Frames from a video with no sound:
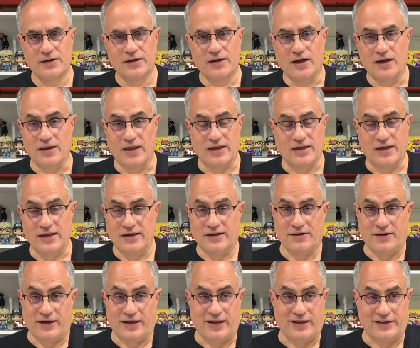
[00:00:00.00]
And you
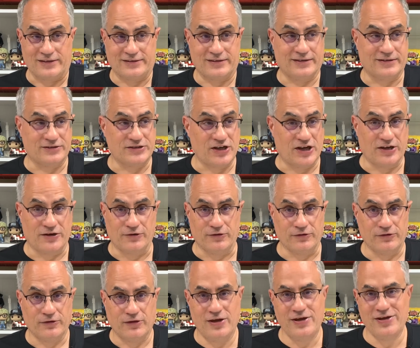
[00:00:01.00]
know, I got like 10 channels.